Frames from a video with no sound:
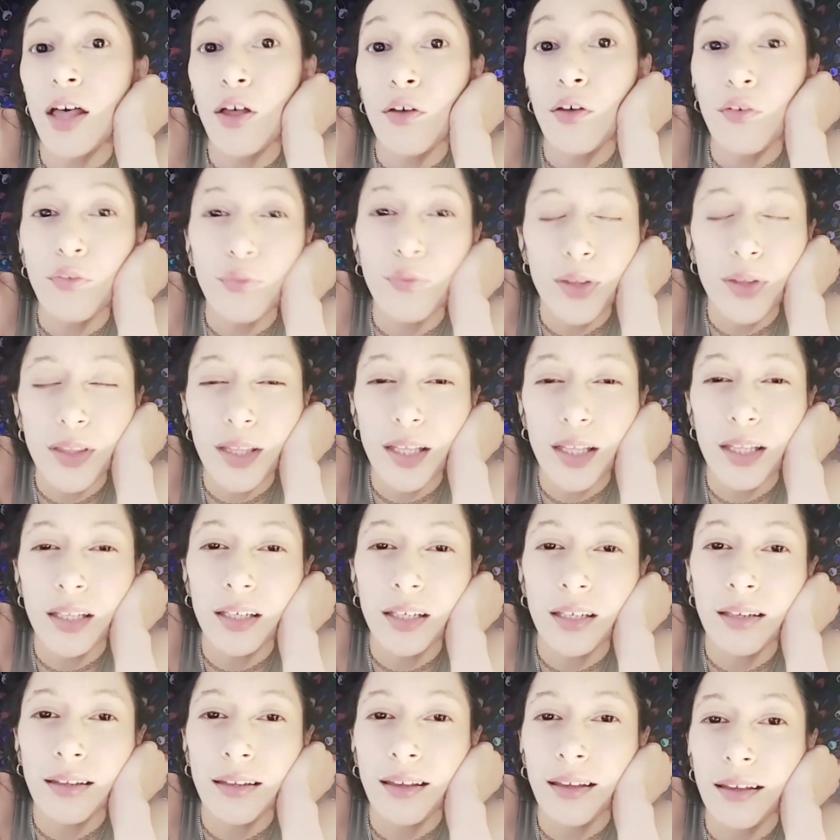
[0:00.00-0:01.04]

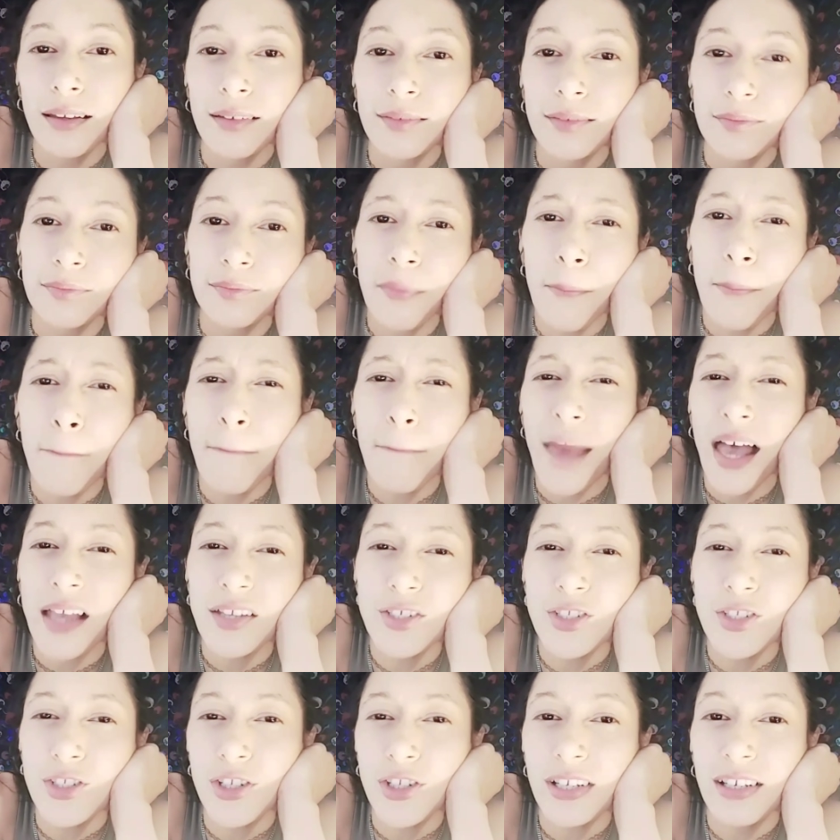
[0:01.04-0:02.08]
within
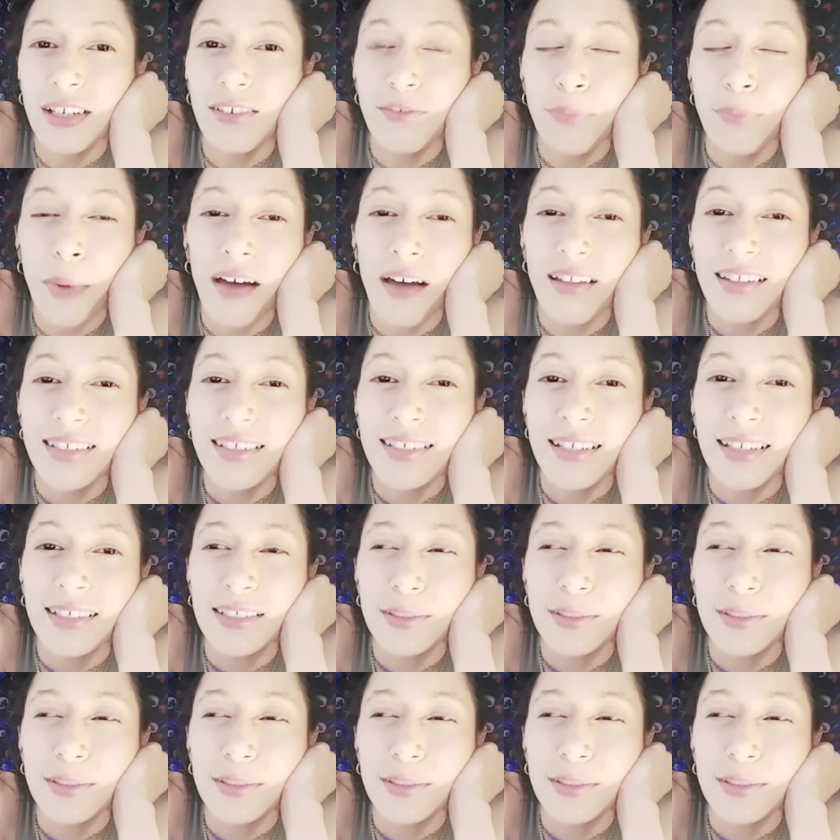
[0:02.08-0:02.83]
mastery of politics.